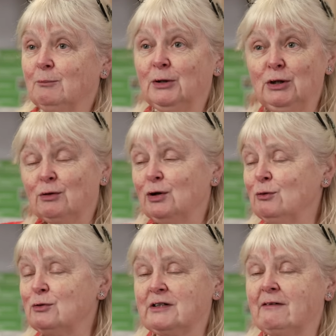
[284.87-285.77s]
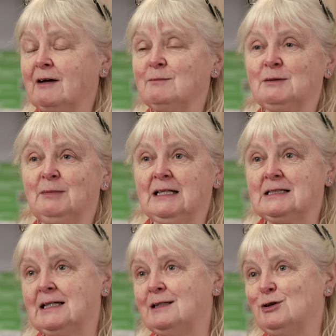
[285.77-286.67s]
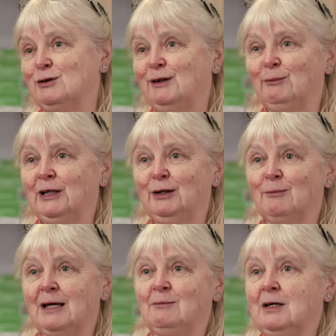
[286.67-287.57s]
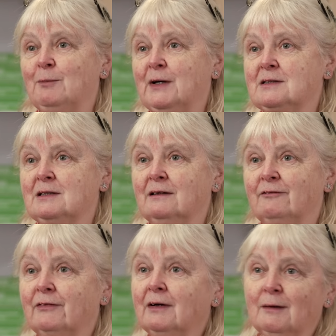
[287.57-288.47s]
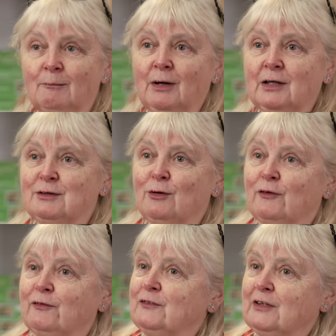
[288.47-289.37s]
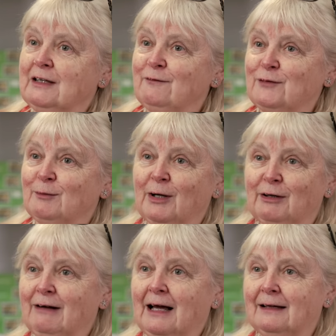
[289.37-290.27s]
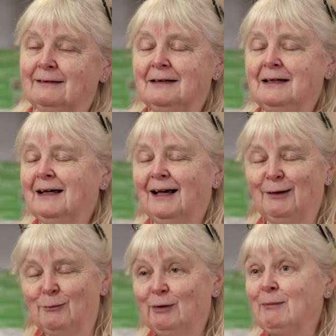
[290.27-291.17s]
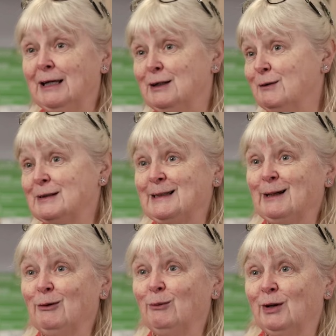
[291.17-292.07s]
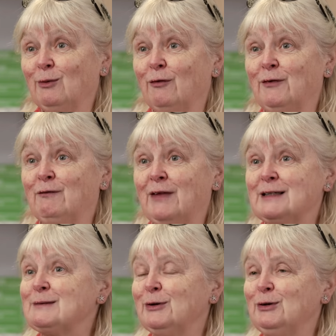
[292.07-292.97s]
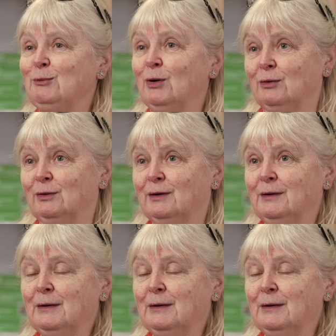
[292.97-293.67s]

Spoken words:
But you can also come to me and say, Julie, will you make me a puzzle of my dog to give to my gran? And we'll make you a single one off if that's what you want.